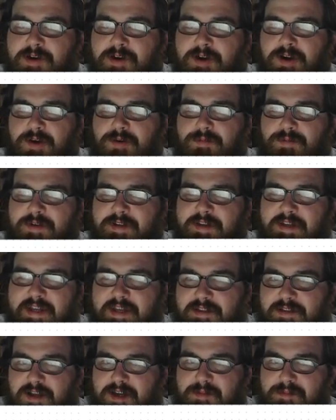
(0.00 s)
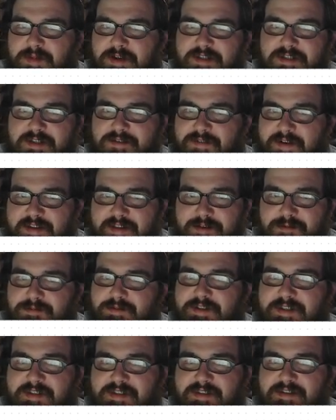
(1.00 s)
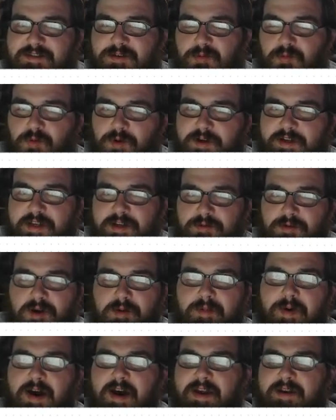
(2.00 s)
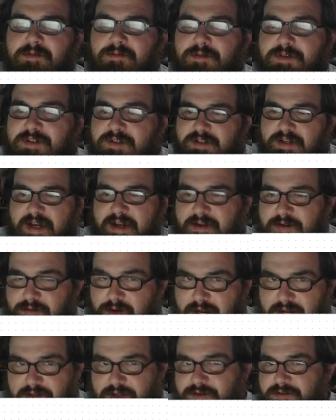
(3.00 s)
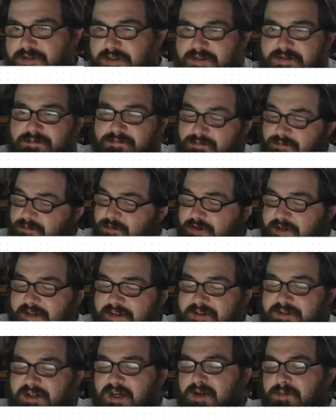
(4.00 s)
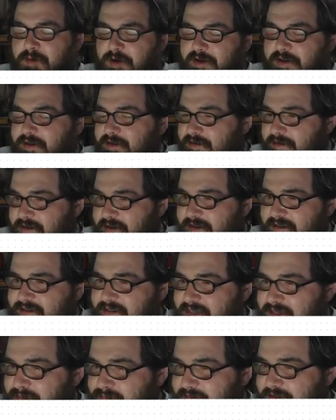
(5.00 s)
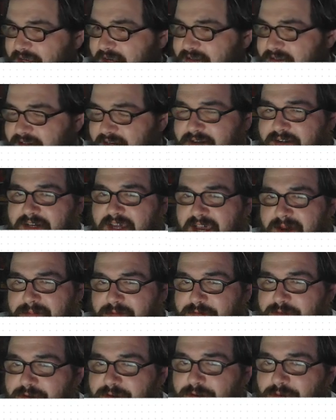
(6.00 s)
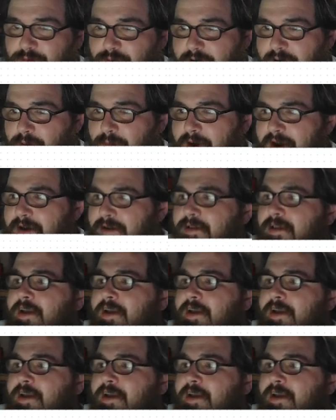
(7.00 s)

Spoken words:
when Elon Musk finally releases a working robot. Which I grant you, looking at the stock market, it seems that's not going to happen for quite a while.